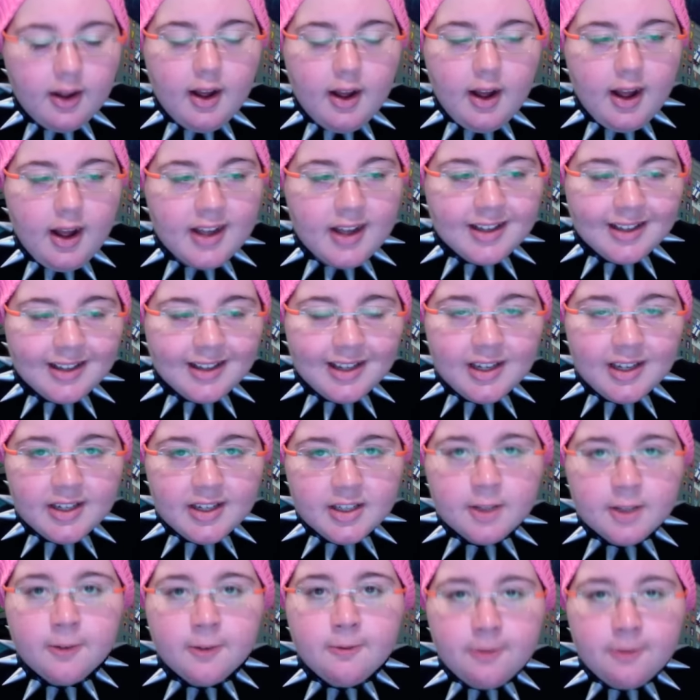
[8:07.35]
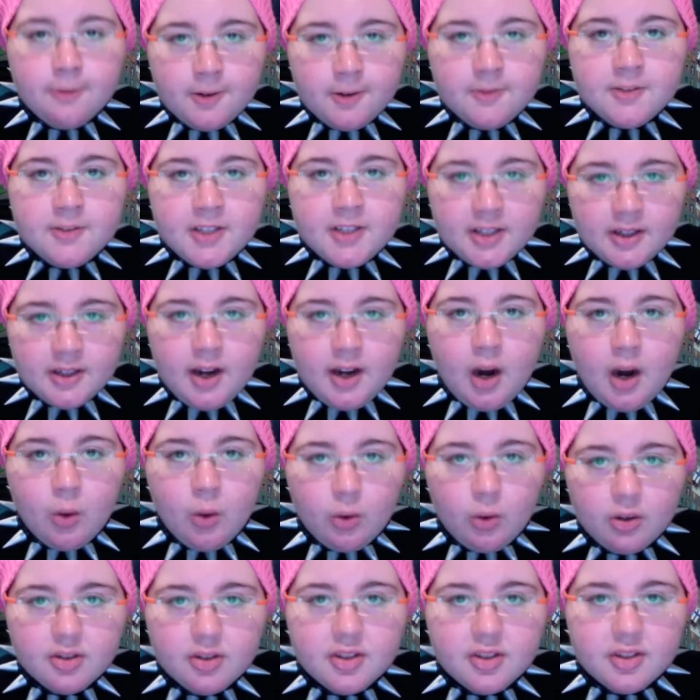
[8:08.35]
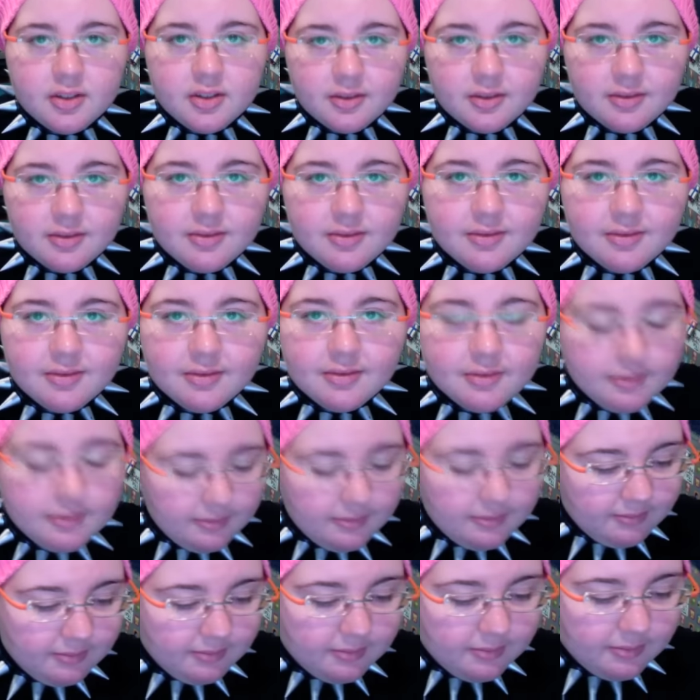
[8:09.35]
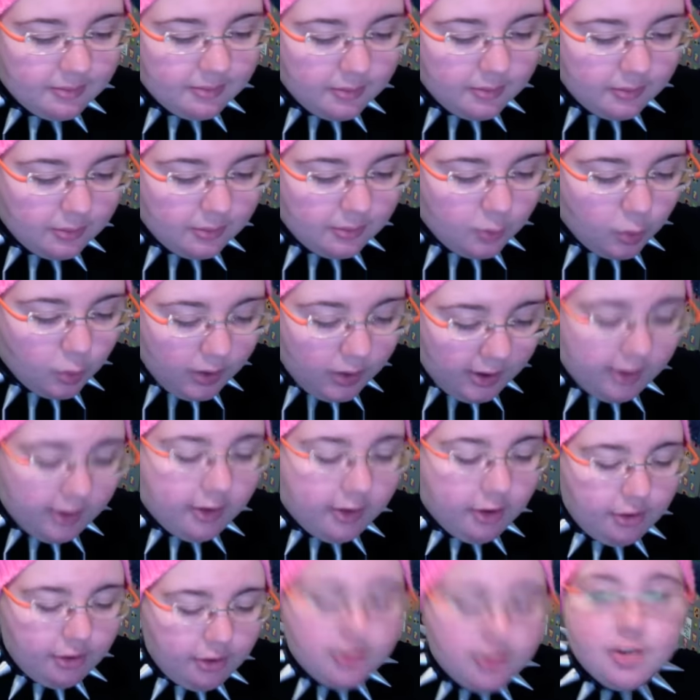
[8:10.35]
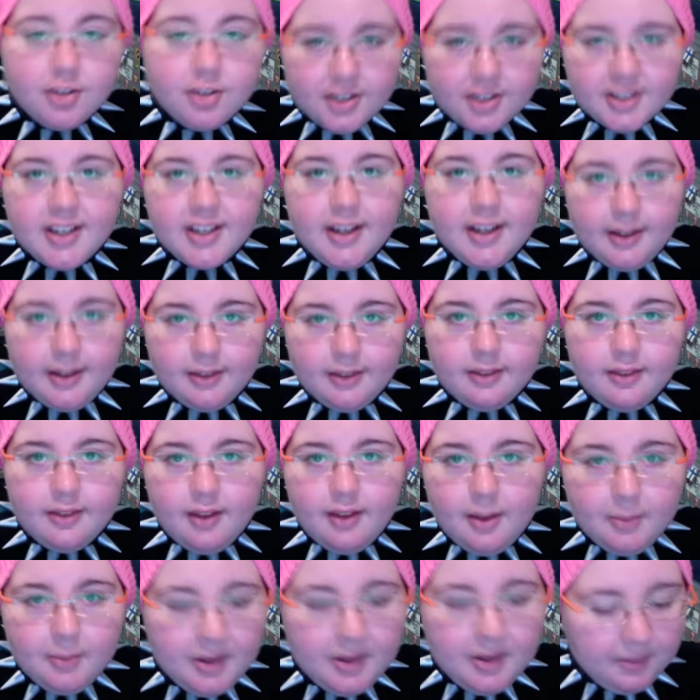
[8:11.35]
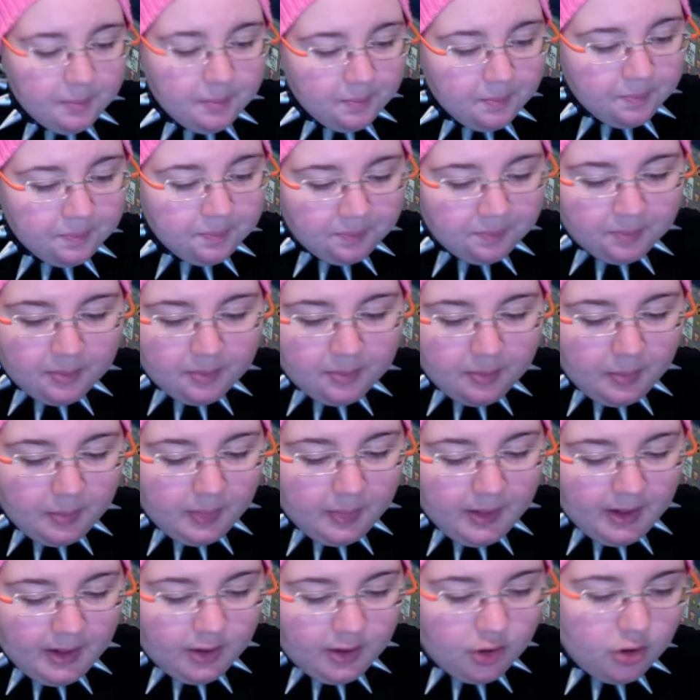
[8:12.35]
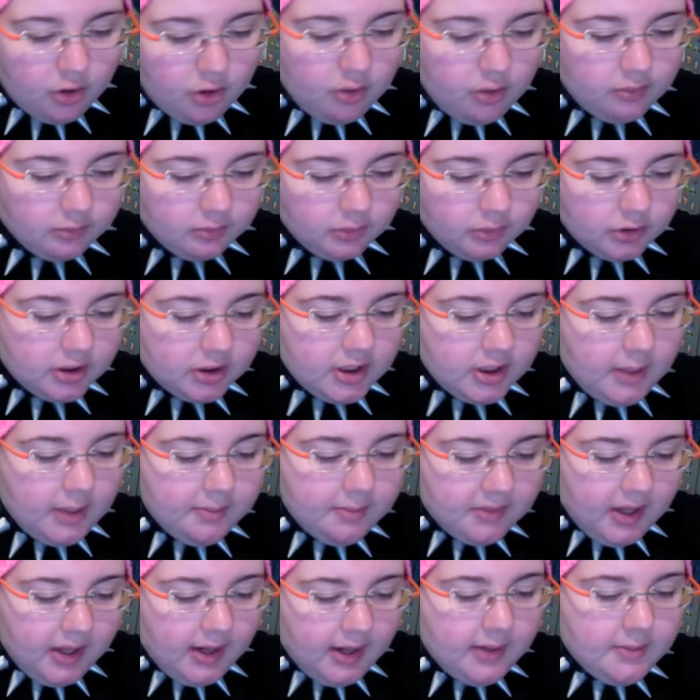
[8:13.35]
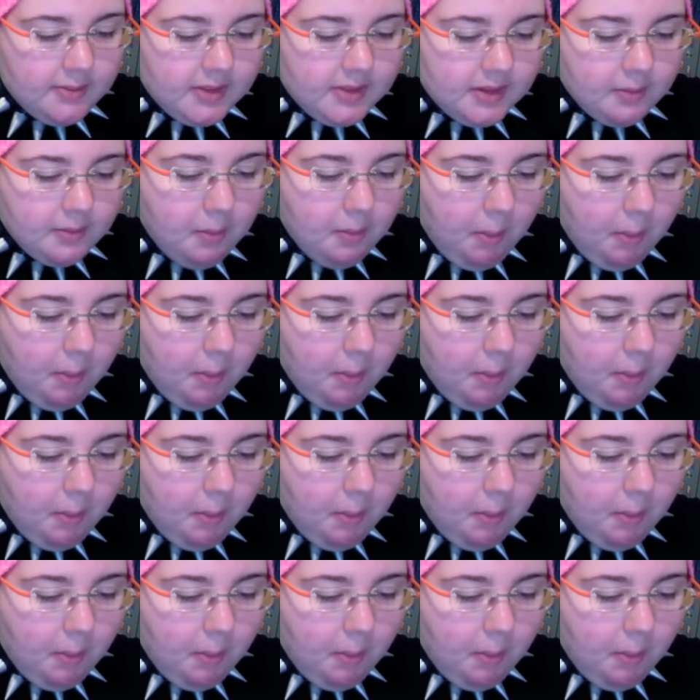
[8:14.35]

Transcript: at least 15 hours wear on your skin. I mean, sometimes